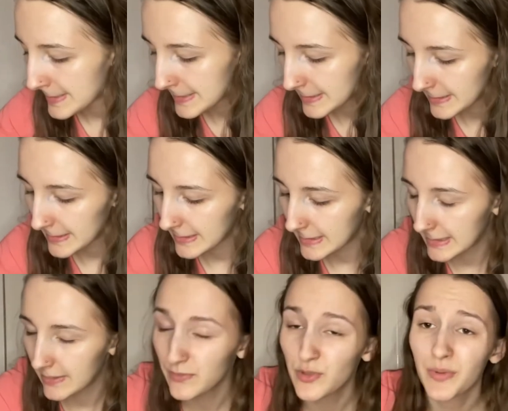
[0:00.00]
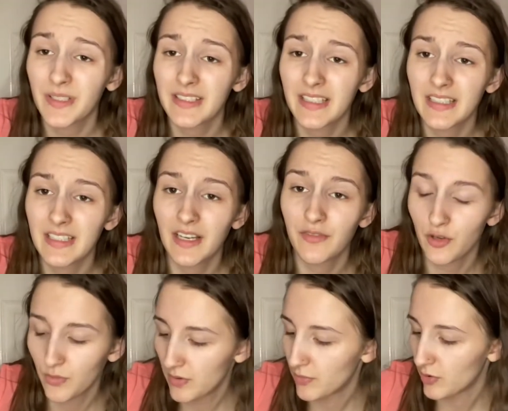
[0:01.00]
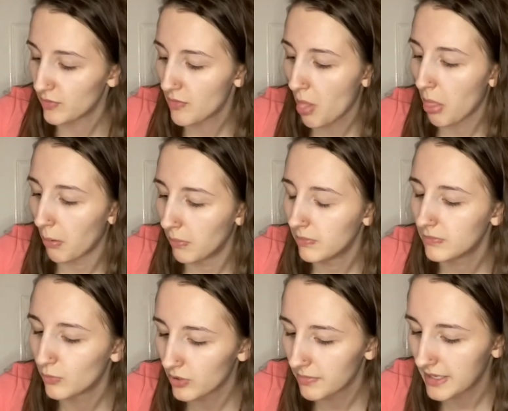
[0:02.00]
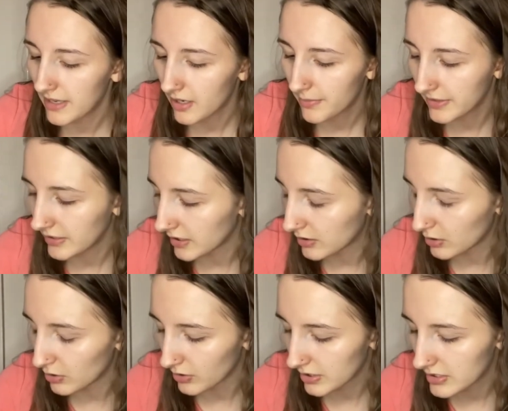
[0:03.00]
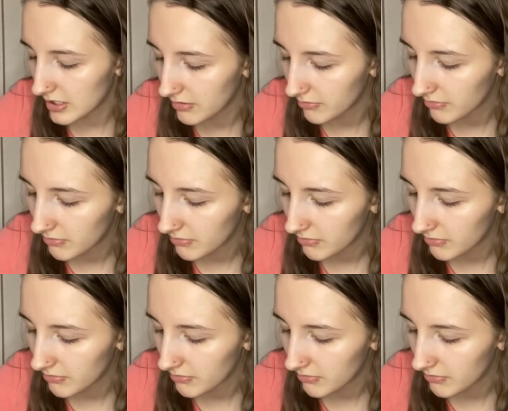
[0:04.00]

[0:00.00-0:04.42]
I'm so excited. I've not worn makeup in like the longest time.